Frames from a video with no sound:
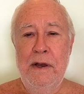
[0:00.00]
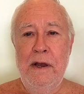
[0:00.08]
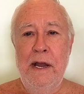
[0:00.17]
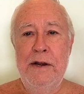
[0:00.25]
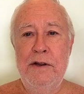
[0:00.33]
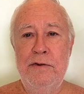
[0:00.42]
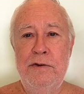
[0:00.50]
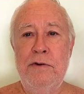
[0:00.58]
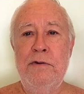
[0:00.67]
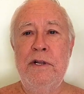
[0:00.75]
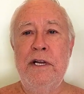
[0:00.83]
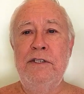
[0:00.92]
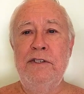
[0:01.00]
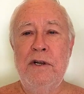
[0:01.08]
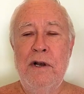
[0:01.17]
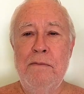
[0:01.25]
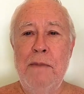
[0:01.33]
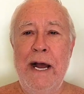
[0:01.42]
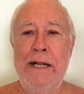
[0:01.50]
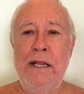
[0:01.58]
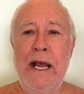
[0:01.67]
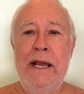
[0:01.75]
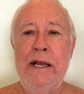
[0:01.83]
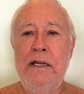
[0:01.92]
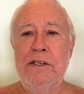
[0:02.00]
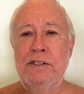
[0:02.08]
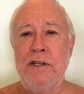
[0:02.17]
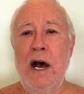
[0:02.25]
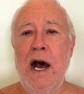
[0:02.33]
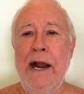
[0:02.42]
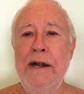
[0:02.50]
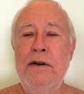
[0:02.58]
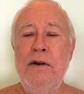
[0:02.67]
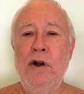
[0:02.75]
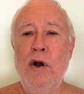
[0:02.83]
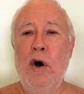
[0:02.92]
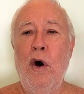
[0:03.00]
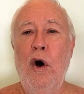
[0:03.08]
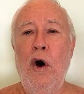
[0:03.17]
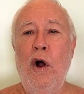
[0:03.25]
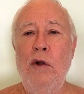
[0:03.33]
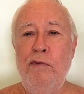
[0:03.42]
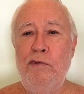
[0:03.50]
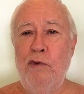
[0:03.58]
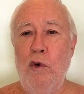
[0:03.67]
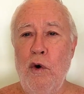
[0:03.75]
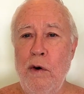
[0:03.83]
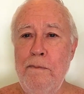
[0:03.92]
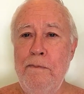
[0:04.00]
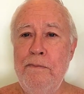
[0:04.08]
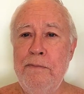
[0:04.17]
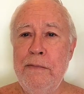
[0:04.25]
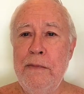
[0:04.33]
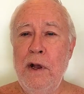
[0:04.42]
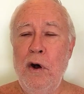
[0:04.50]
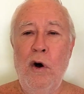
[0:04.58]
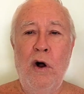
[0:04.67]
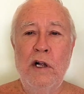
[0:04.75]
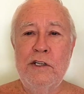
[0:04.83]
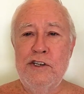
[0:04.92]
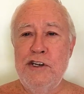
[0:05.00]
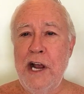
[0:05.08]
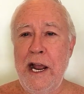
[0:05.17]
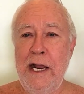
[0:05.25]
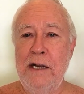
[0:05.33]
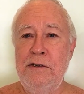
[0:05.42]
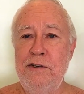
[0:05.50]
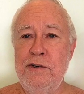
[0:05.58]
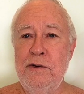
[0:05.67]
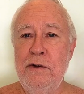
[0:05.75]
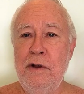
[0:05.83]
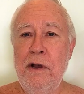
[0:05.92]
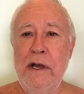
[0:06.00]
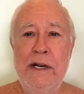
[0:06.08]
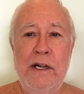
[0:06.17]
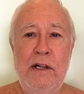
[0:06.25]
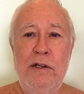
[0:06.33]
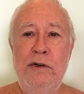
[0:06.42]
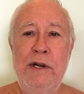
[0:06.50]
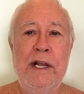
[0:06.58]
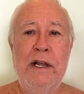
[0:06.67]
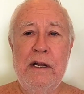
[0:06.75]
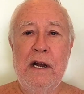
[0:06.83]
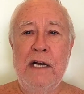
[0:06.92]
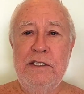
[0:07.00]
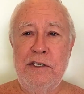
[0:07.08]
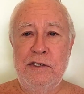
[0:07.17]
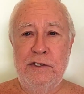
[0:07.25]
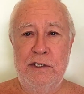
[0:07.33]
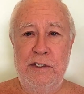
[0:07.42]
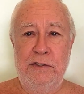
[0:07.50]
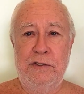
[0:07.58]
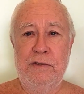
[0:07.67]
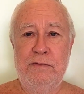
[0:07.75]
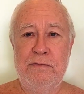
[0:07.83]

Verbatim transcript: And you do this by laying aside all form, all change, including consciousness.